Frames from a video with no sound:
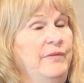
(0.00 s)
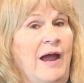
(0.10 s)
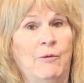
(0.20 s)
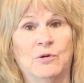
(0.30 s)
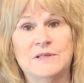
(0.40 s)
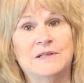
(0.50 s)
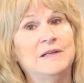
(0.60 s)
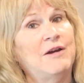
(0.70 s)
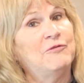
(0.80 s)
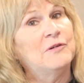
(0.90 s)
that wasn't
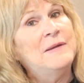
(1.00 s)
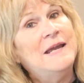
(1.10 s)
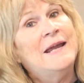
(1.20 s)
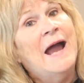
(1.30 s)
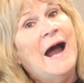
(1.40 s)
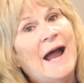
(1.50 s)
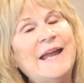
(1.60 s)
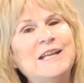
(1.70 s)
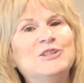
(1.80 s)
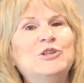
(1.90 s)
enough for me. I
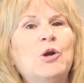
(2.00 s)
had to